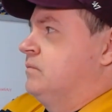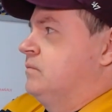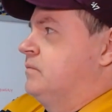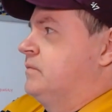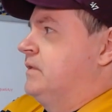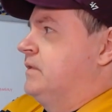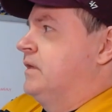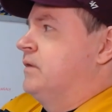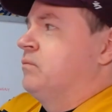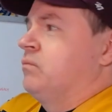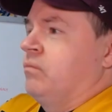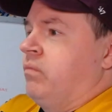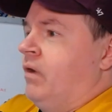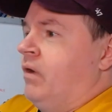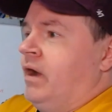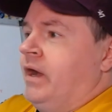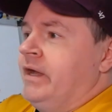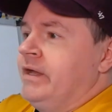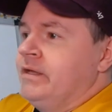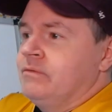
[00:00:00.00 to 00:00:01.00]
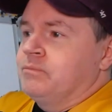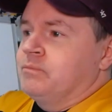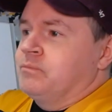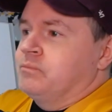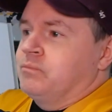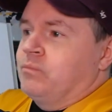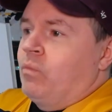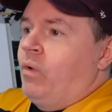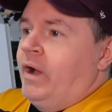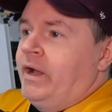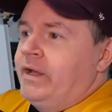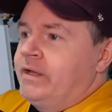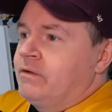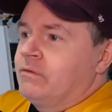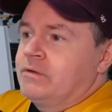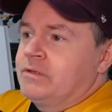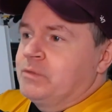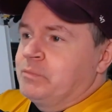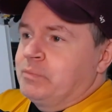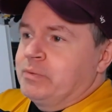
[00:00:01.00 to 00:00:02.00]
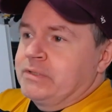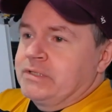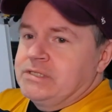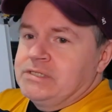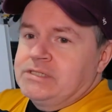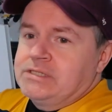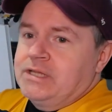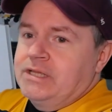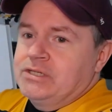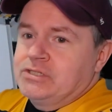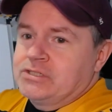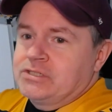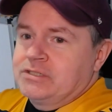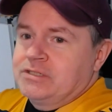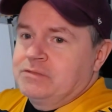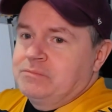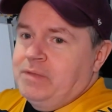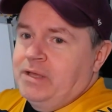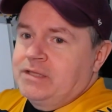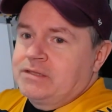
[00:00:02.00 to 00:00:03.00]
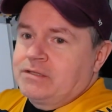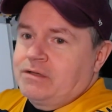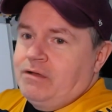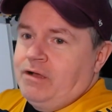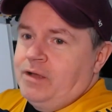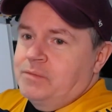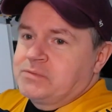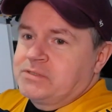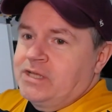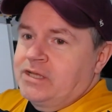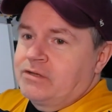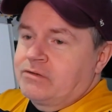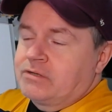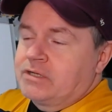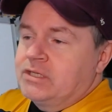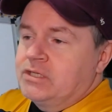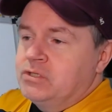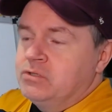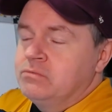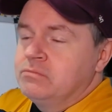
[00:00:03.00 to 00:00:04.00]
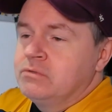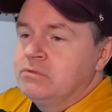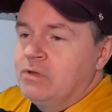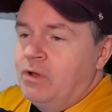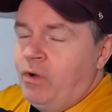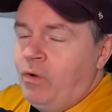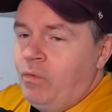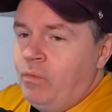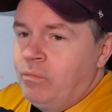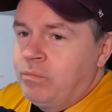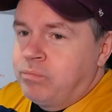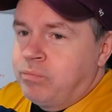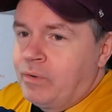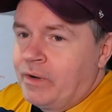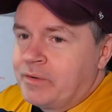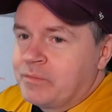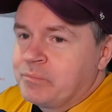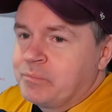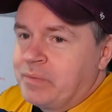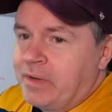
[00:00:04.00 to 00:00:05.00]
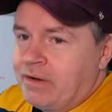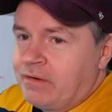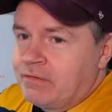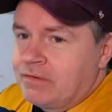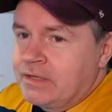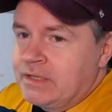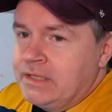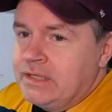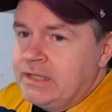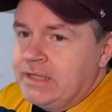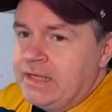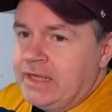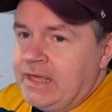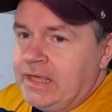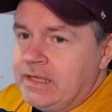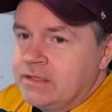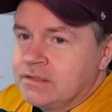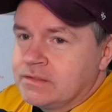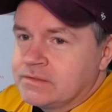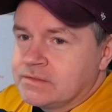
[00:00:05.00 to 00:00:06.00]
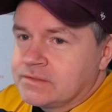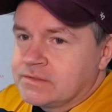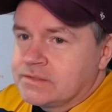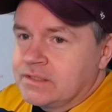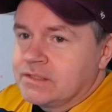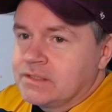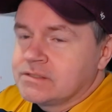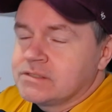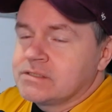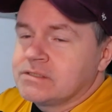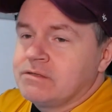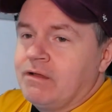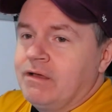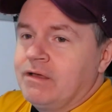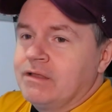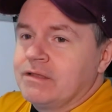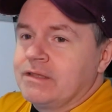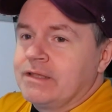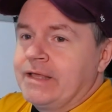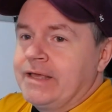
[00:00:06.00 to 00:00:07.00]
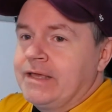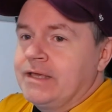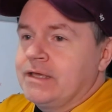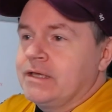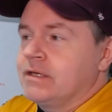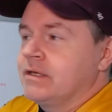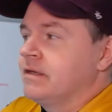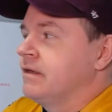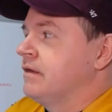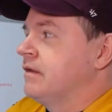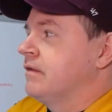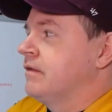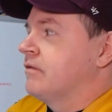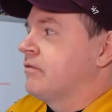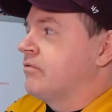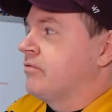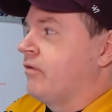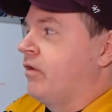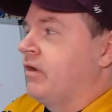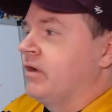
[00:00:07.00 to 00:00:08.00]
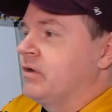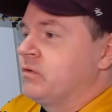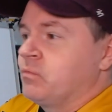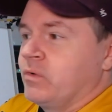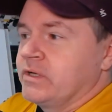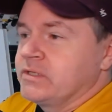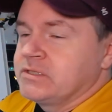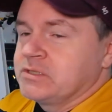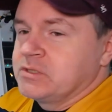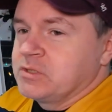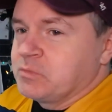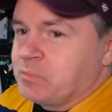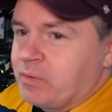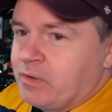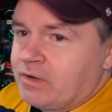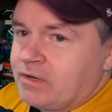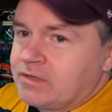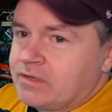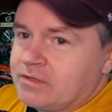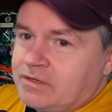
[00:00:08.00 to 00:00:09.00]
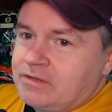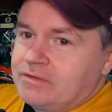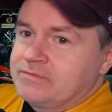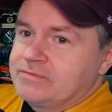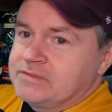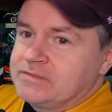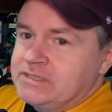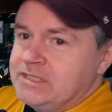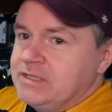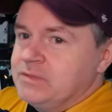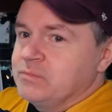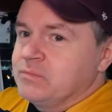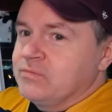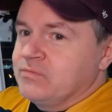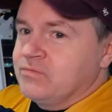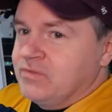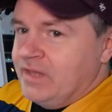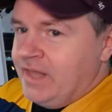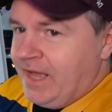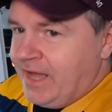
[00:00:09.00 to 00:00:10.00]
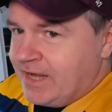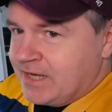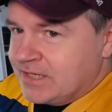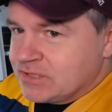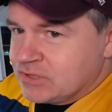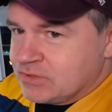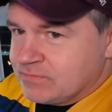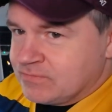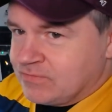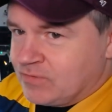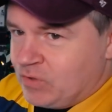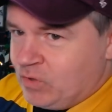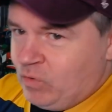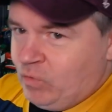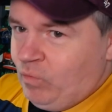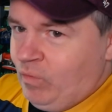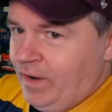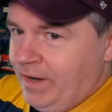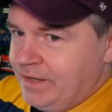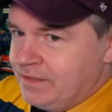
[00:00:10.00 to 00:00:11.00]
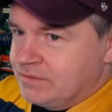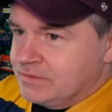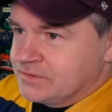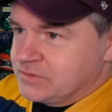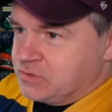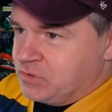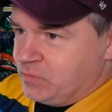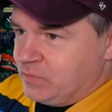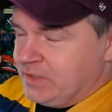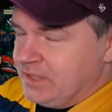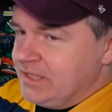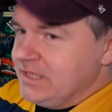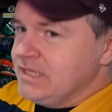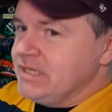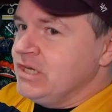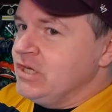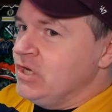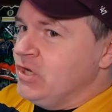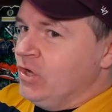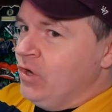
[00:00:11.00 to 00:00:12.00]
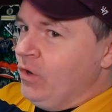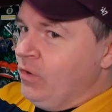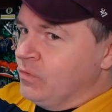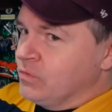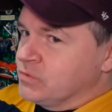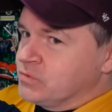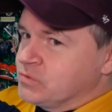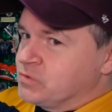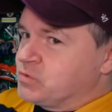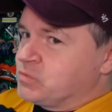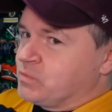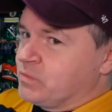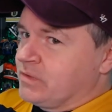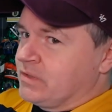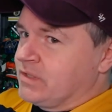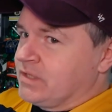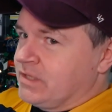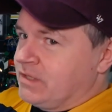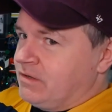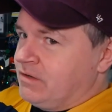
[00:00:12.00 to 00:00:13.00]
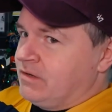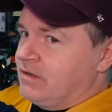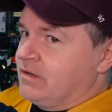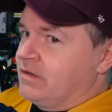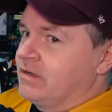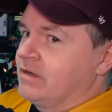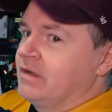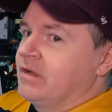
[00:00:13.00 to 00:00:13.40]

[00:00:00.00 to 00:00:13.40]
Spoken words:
Then why go to the police station and make the cops angry? You know where Barry is. It's not like Thawne wasn't a part of Team Flash for a while, so he knows where they are.